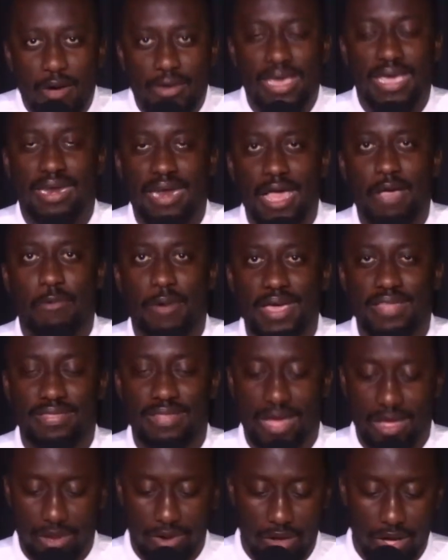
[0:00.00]
can I wait
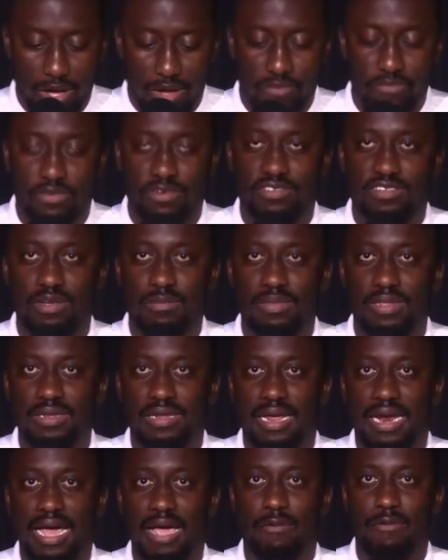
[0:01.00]
that long for something
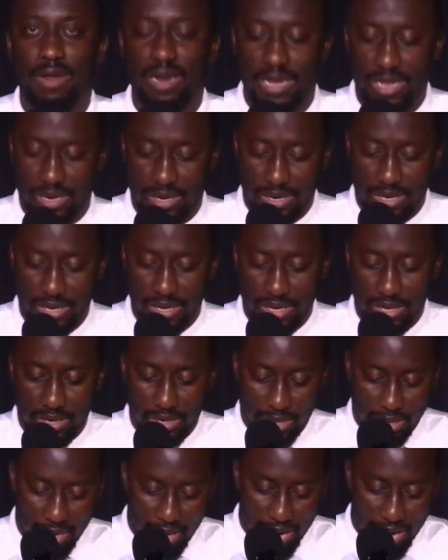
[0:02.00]
that I really need,